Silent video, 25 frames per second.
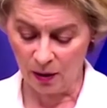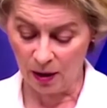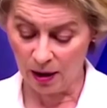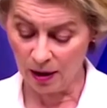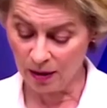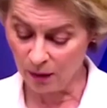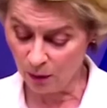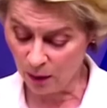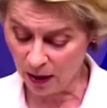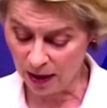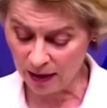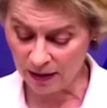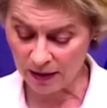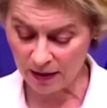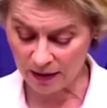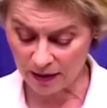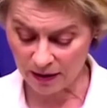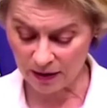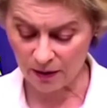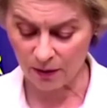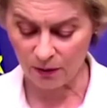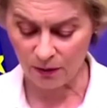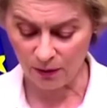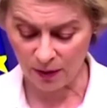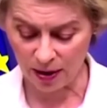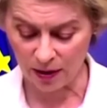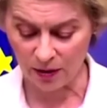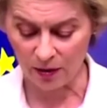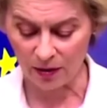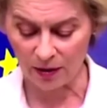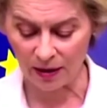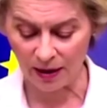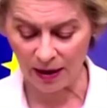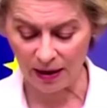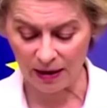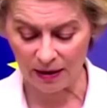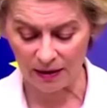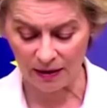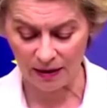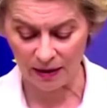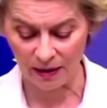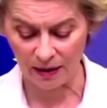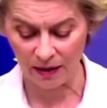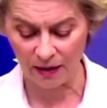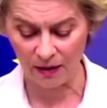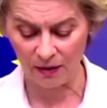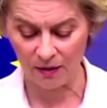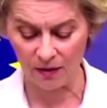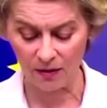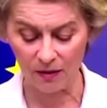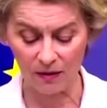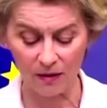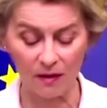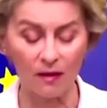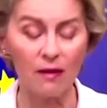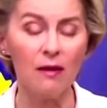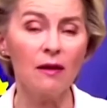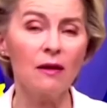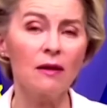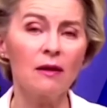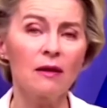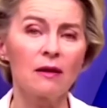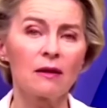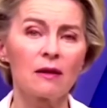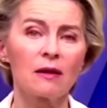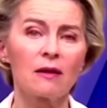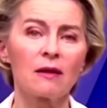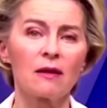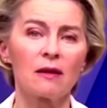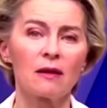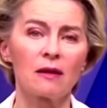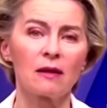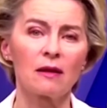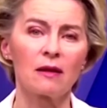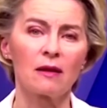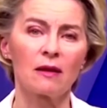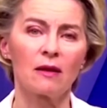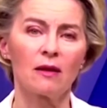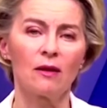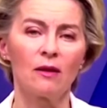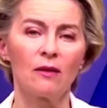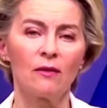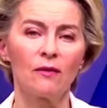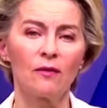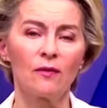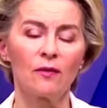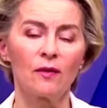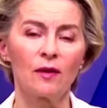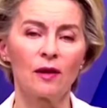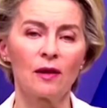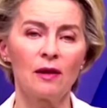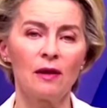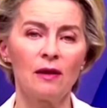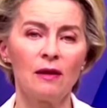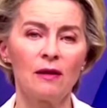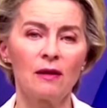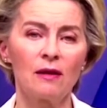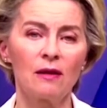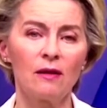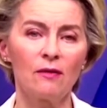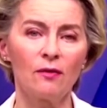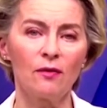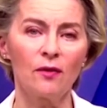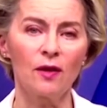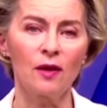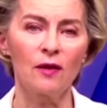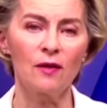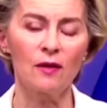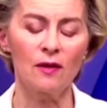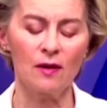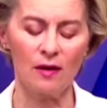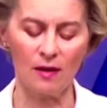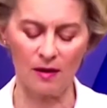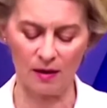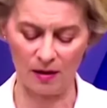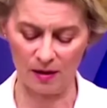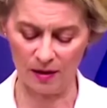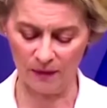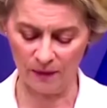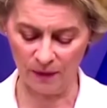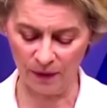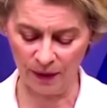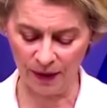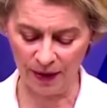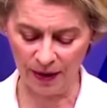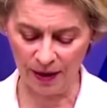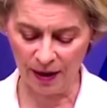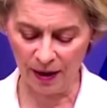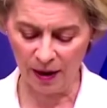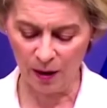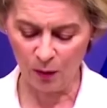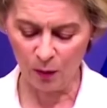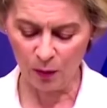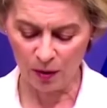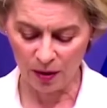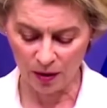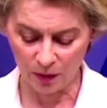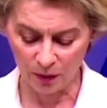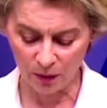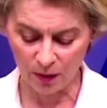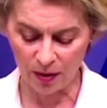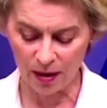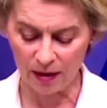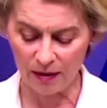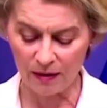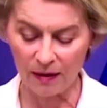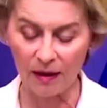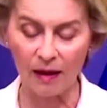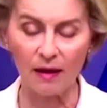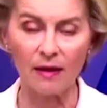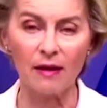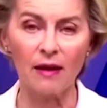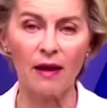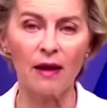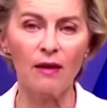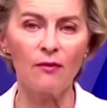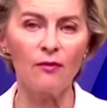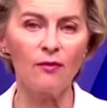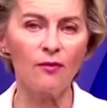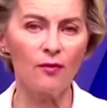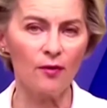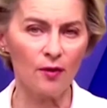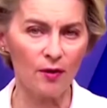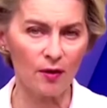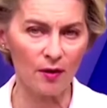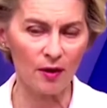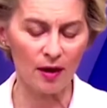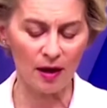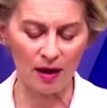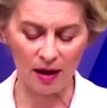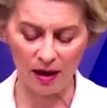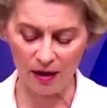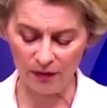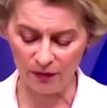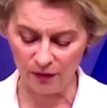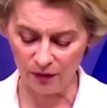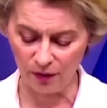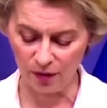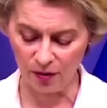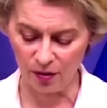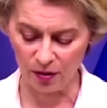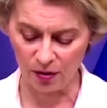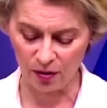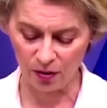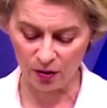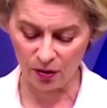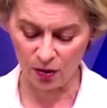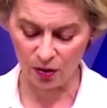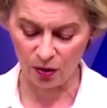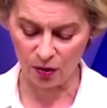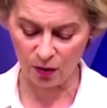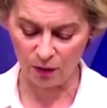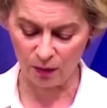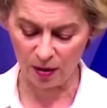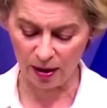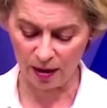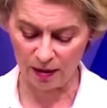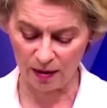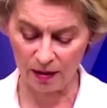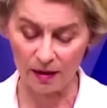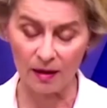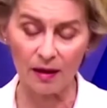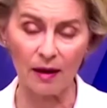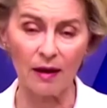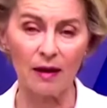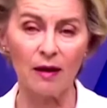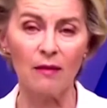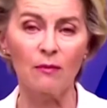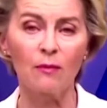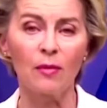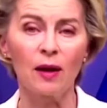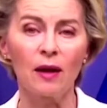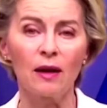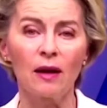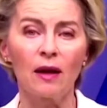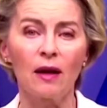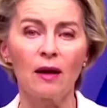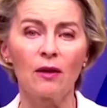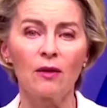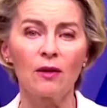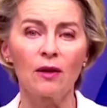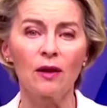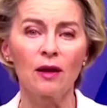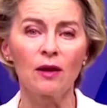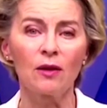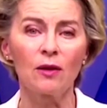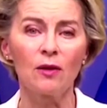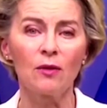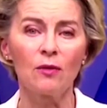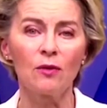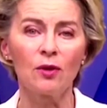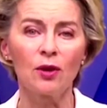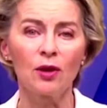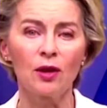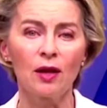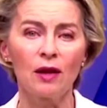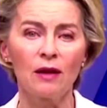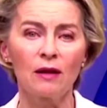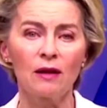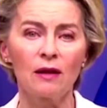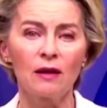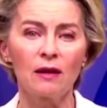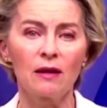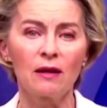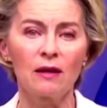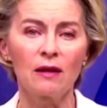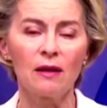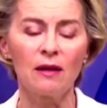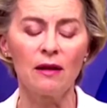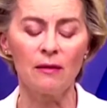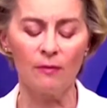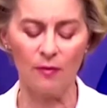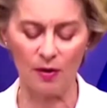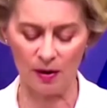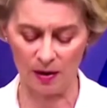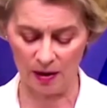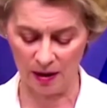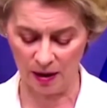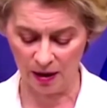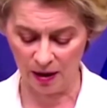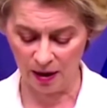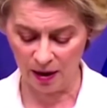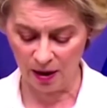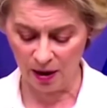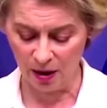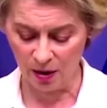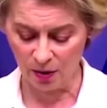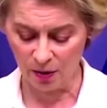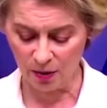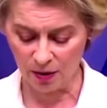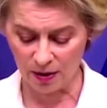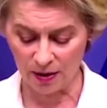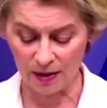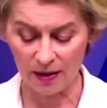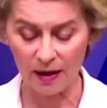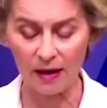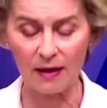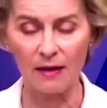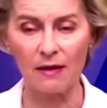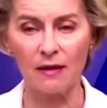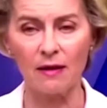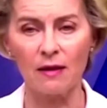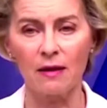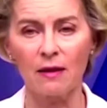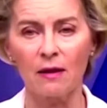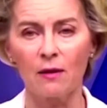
And whilst recognizing the seriousness of these differences, we agreed that a further effort should be undertaken by our negotiating teams to assess